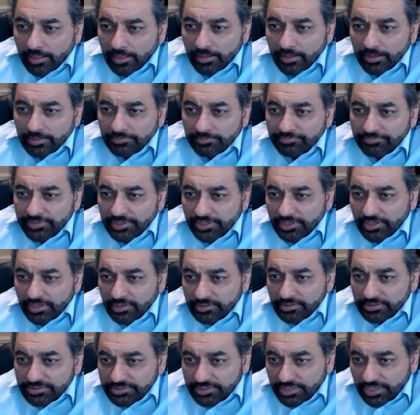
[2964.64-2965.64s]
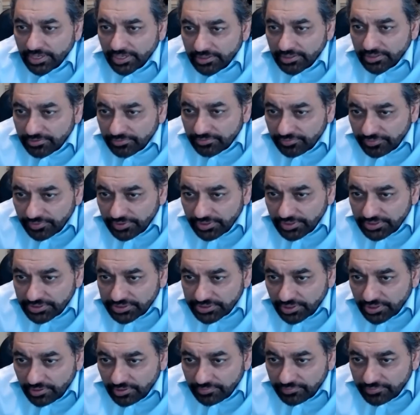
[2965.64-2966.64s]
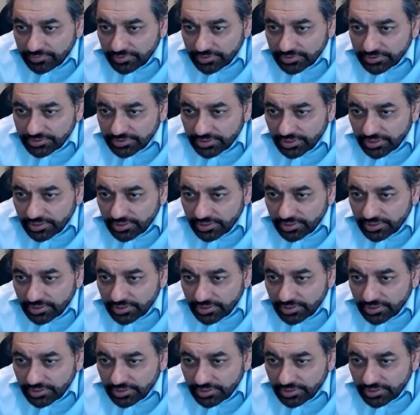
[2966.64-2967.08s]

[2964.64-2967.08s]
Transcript: I think I was trying to finish off as